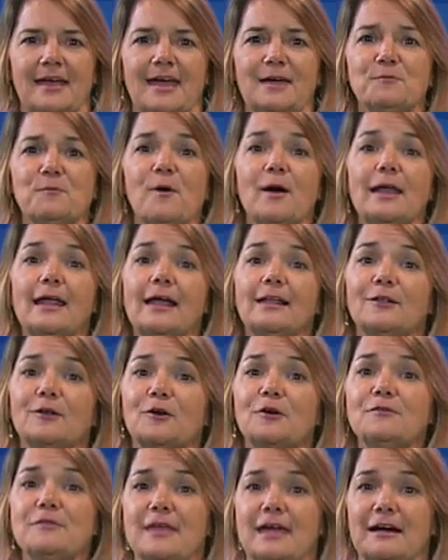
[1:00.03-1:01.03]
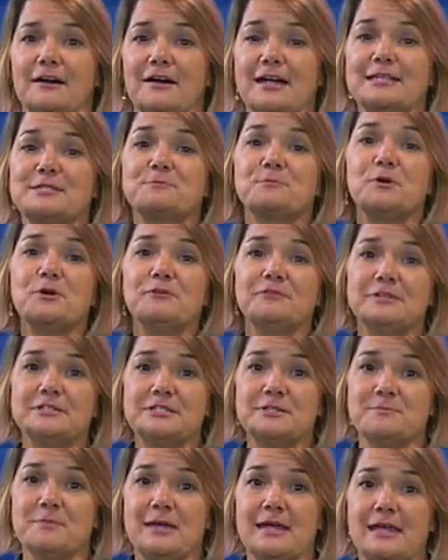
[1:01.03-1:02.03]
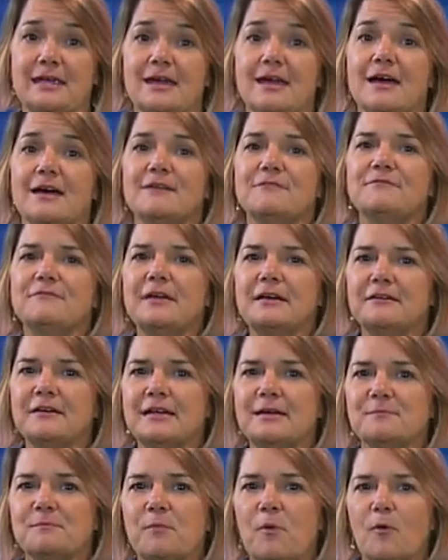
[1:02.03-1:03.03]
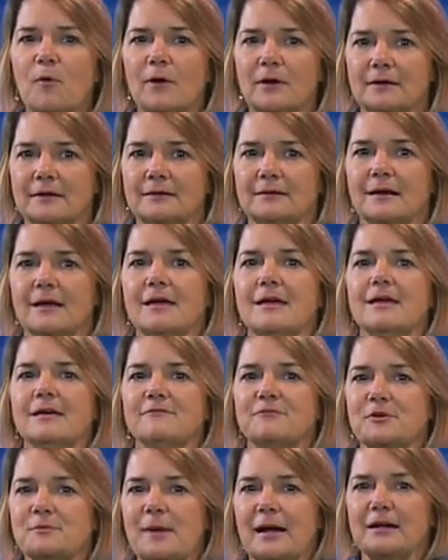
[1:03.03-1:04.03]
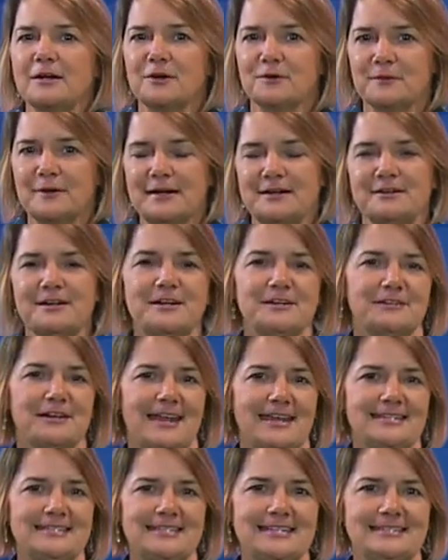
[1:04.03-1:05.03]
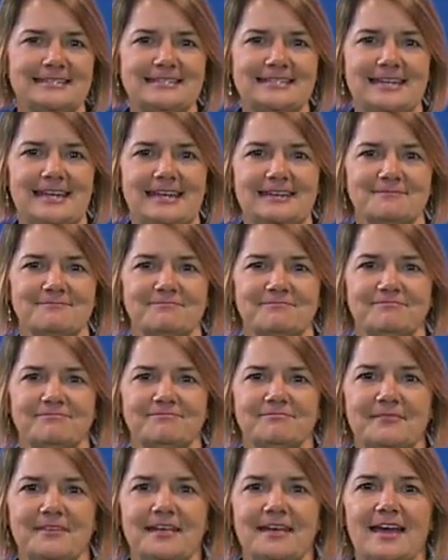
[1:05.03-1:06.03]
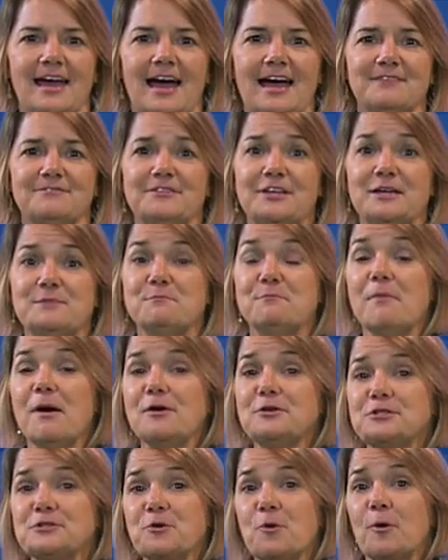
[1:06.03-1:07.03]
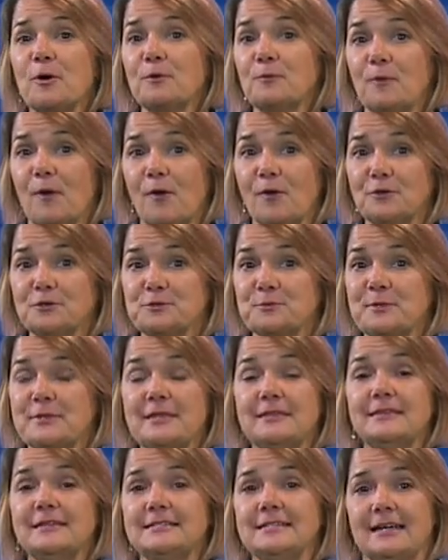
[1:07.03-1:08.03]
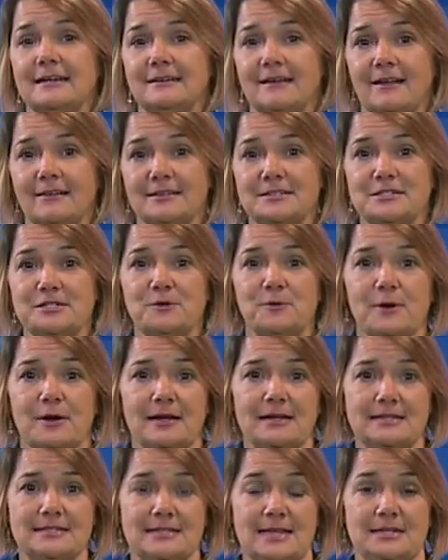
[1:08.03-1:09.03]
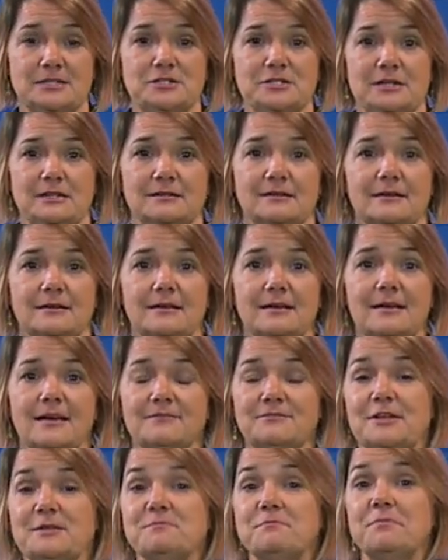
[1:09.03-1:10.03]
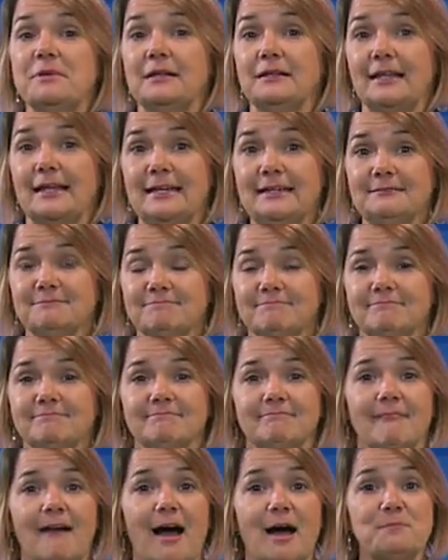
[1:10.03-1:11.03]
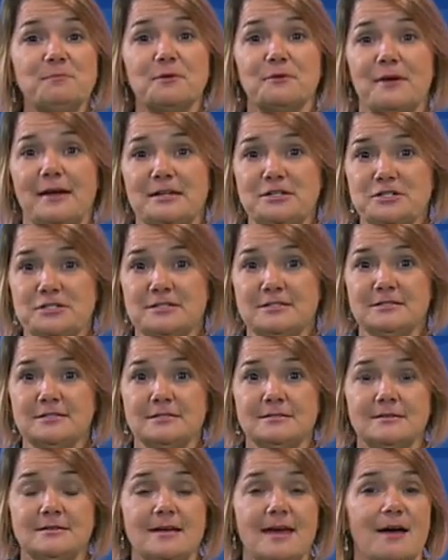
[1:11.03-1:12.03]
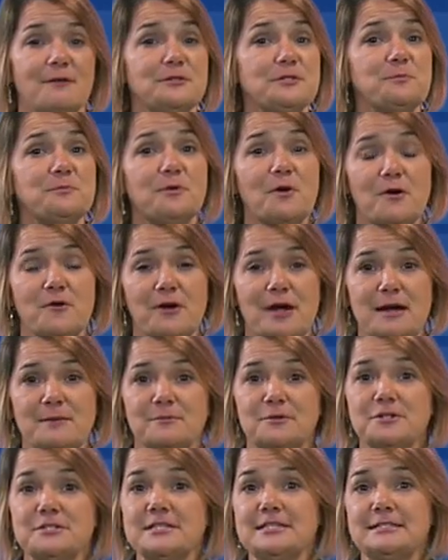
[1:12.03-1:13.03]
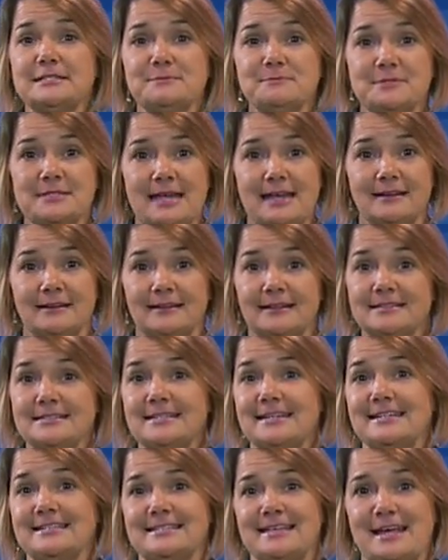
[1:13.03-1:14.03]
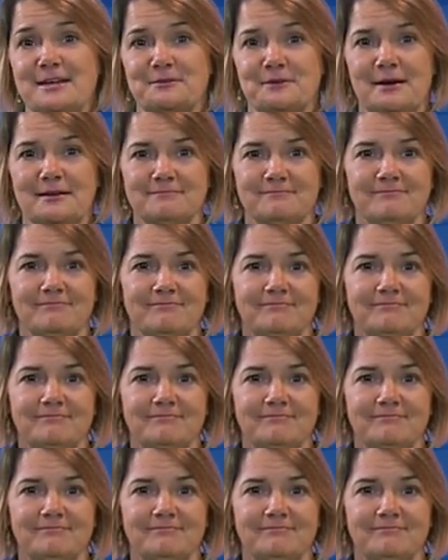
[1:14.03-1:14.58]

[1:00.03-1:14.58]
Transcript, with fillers: And what I learned there has proven to be very important for my career here at AT&T. I've done most core roles within the technology organization. done billing, operations, I was a programmer, systems analyst, etc.